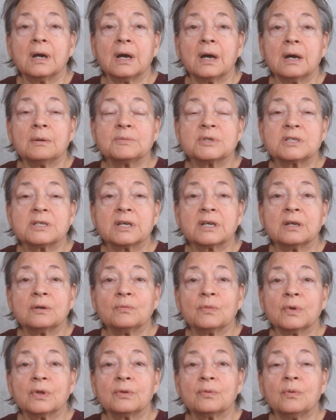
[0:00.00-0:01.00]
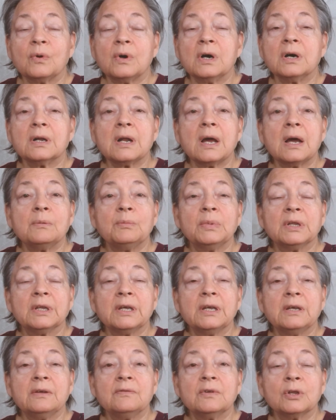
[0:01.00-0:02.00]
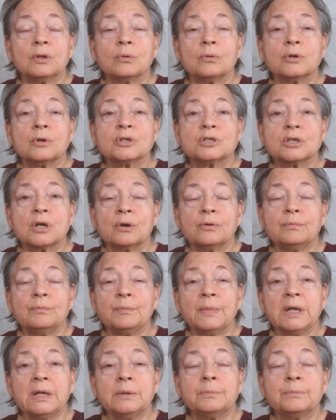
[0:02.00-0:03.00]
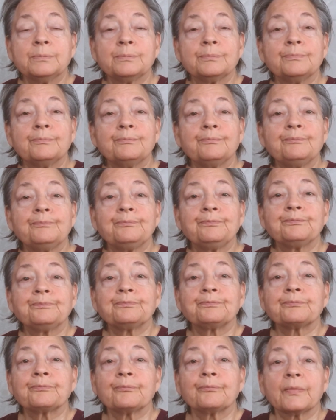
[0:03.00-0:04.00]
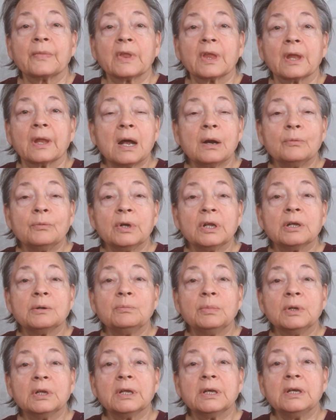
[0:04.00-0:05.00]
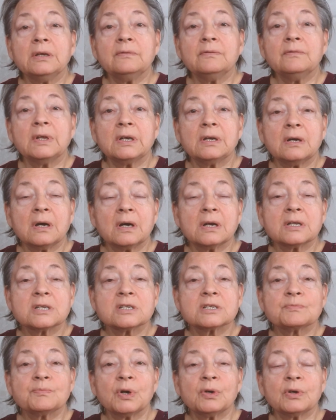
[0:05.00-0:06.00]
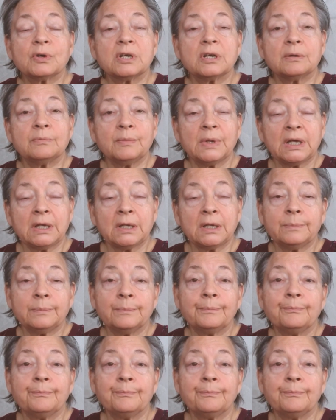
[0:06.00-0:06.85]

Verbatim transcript: I'm sticking with what I believe the Lord showed me. I really believe that God has spoken to me.